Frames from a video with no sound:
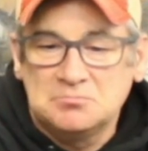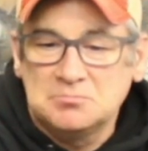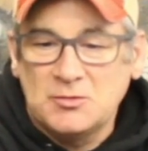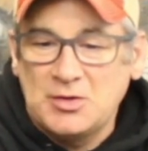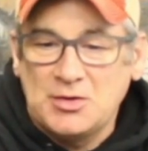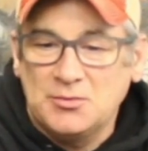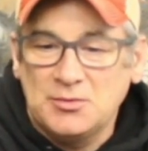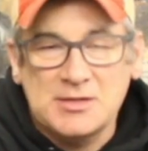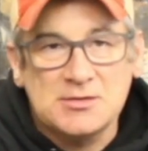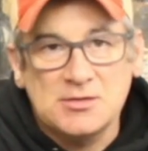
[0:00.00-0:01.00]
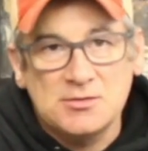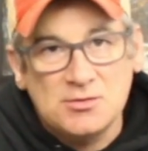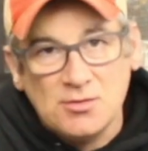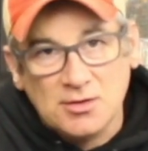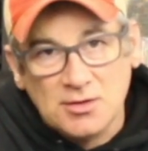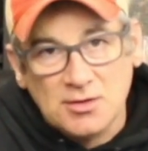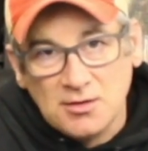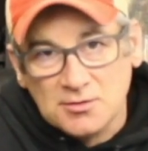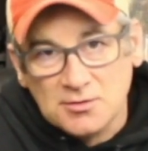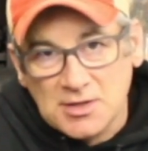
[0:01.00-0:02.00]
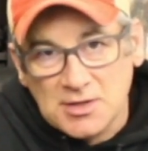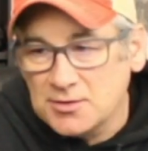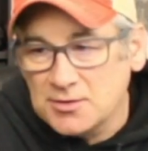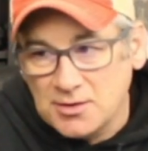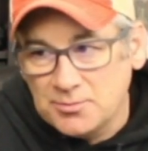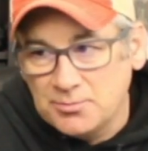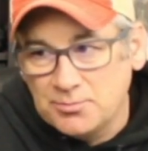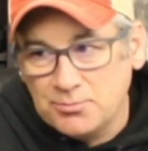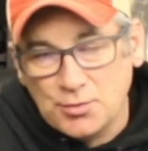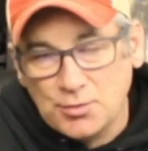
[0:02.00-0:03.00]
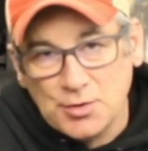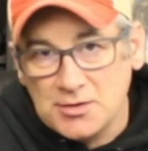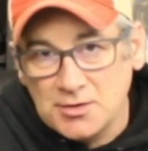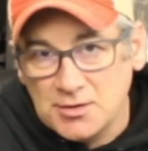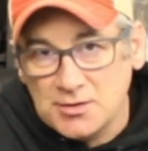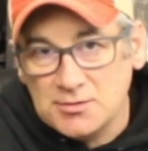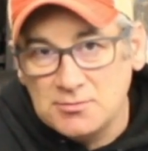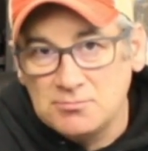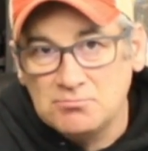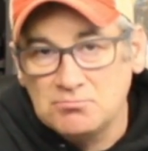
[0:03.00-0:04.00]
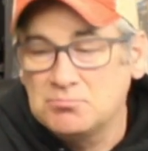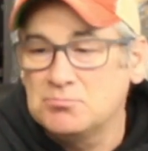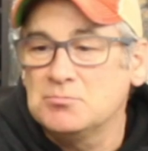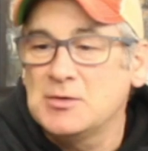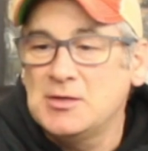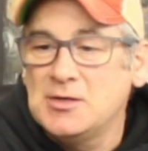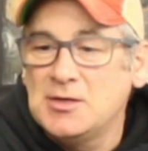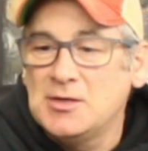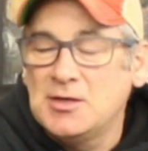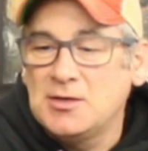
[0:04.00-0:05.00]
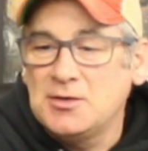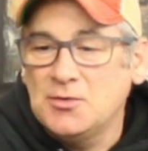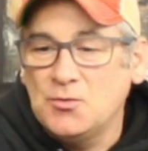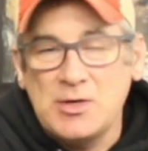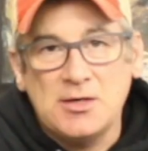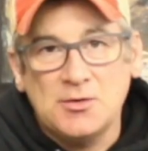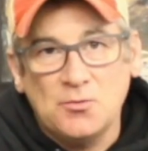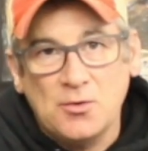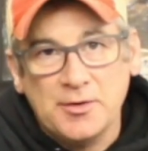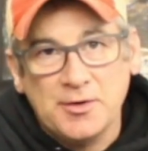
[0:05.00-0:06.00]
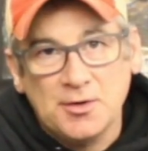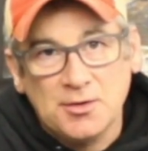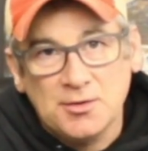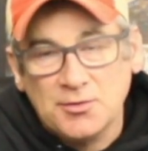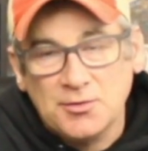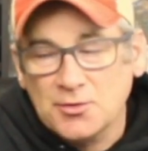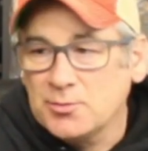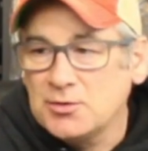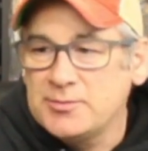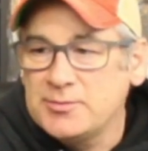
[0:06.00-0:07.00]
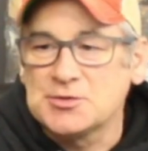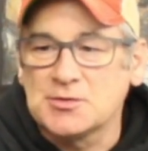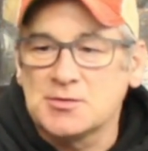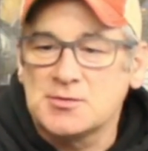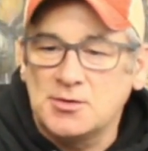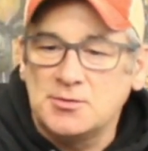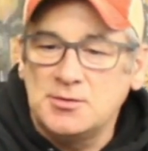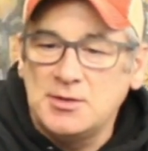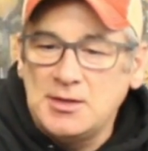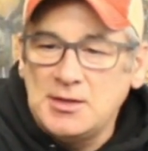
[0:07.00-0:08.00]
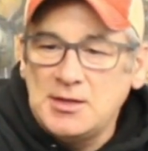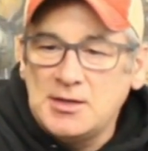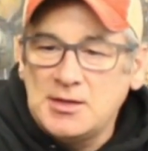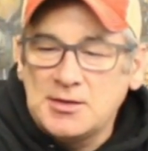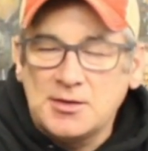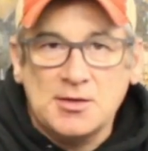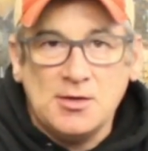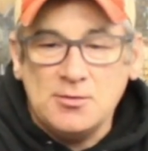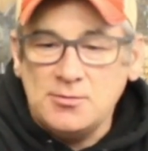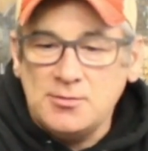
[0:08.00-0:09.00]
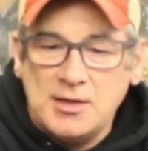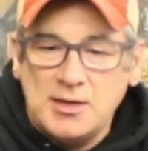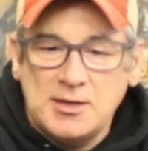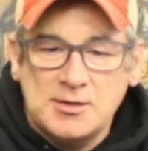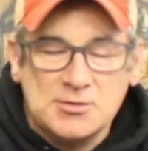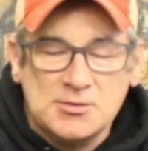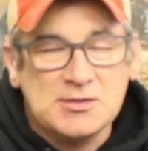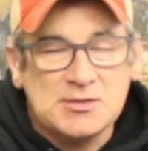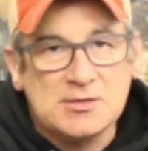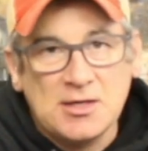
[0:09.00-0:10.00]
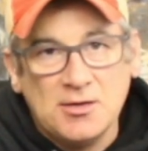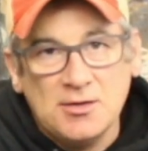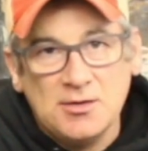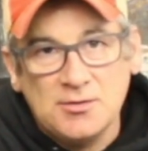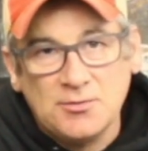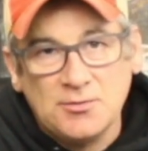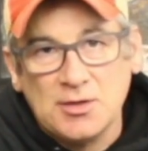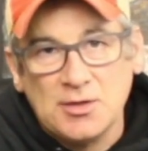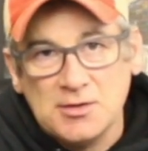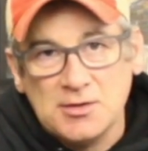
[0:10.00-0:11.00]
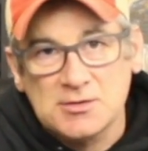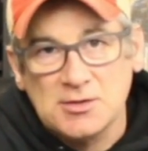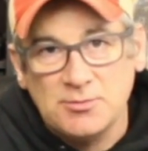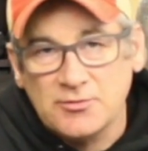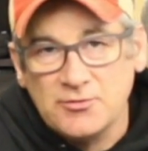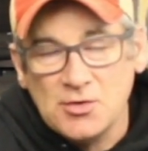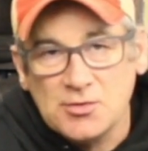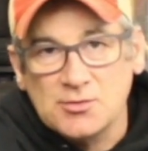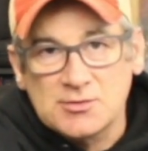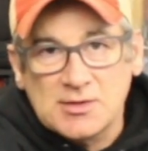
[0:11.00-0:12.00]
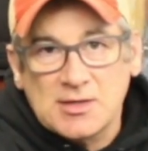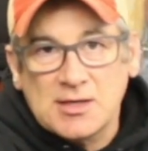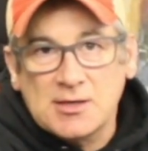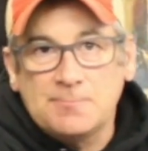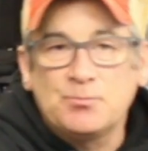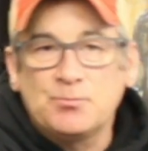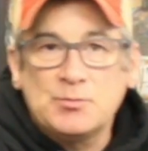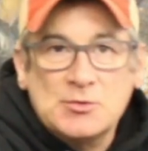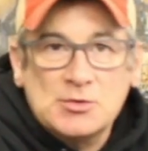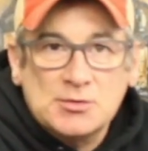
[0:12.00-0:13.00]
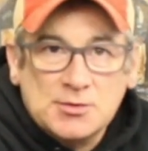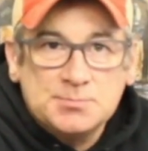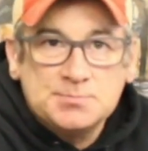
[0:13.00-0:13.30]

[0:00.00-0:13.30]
less than $200, you got a pretty good, weekend warrior thermal imager. So there you go. So let's take a quick look at some of the photos that I took.